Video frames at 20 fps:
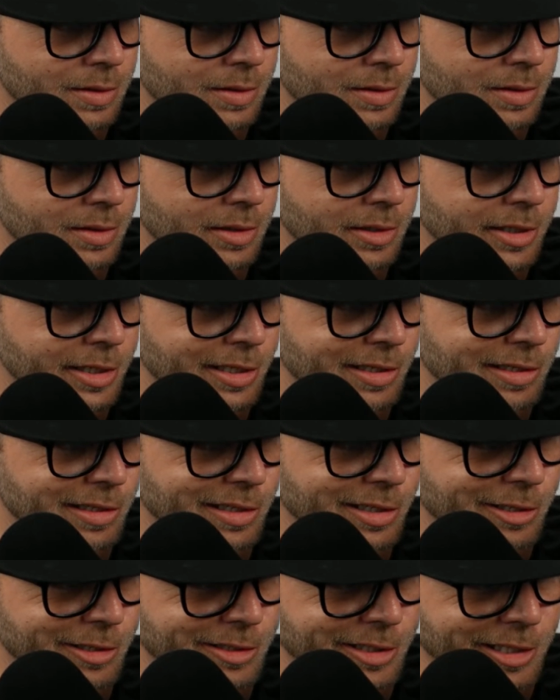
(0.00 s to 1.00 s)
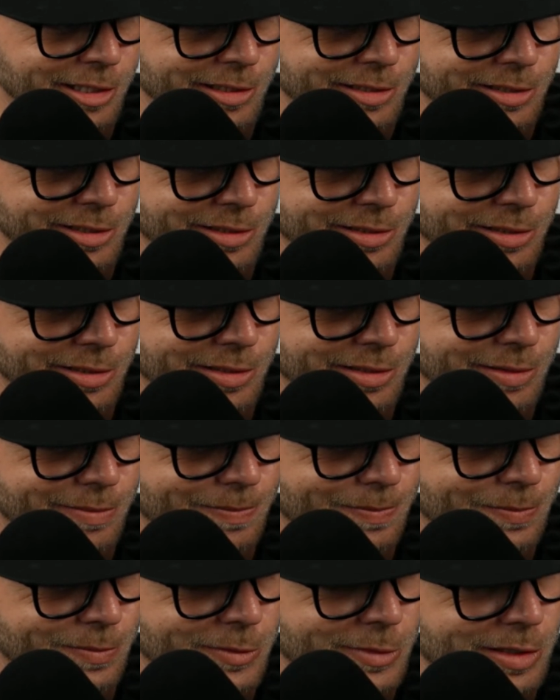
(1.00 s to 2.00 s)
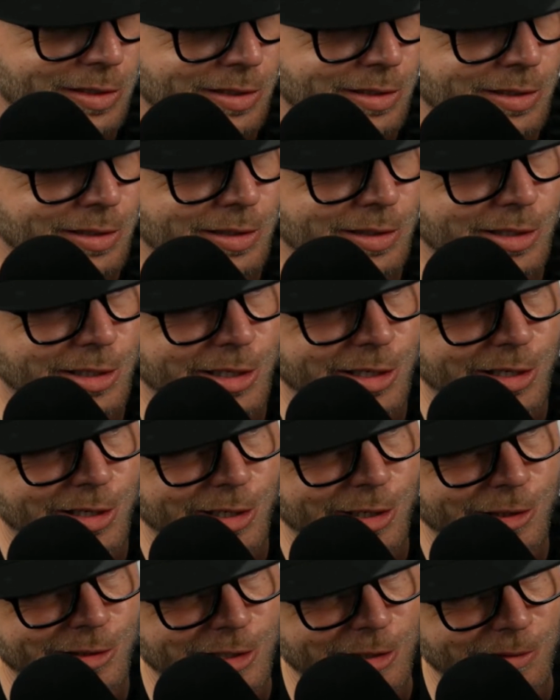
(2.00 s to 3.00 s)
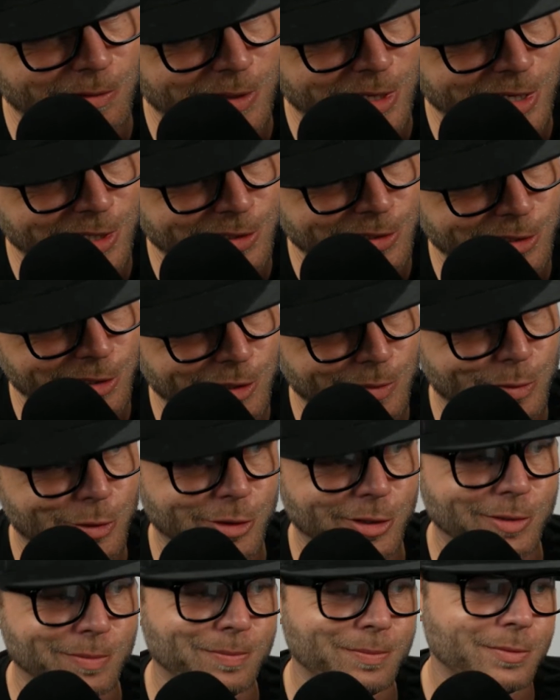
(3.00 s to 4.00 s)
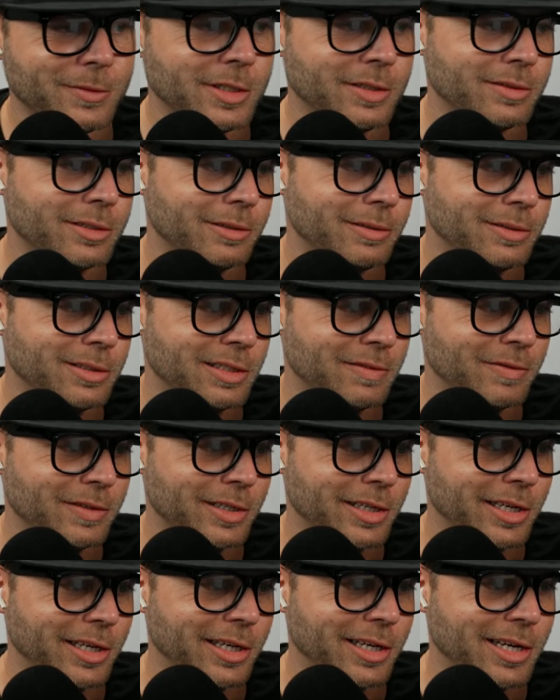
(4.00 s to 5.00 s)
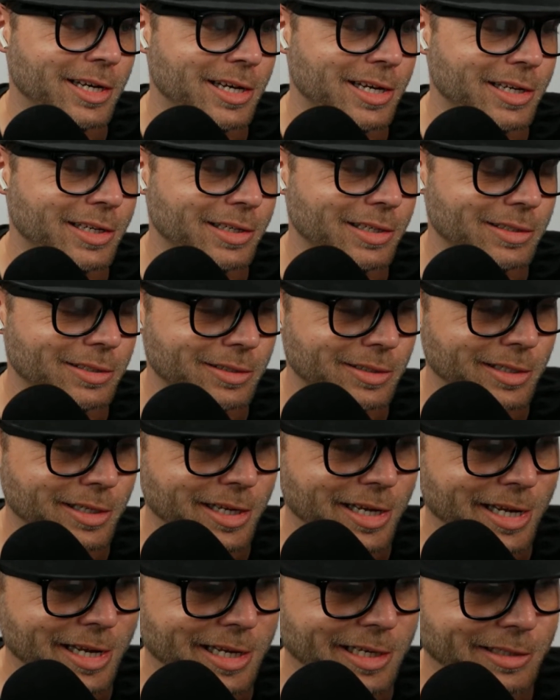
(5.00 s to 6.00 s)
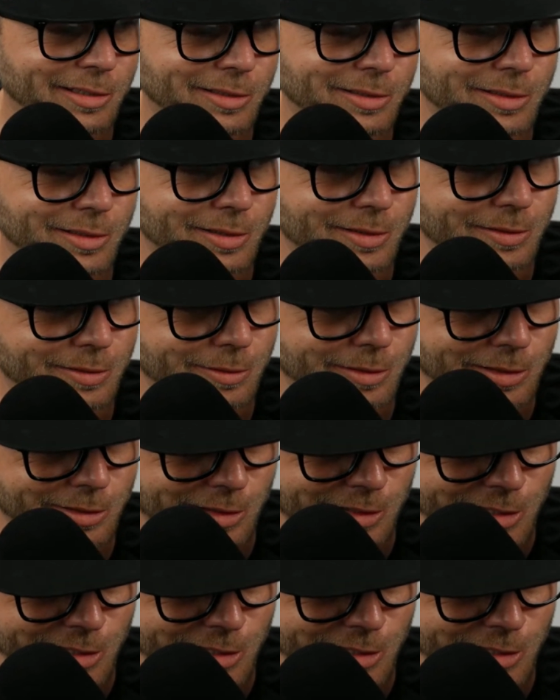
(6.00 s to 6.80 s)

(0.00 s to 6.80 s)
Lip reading: Alright, and here's our assistant. And here's our last input. And so Civic AI is going to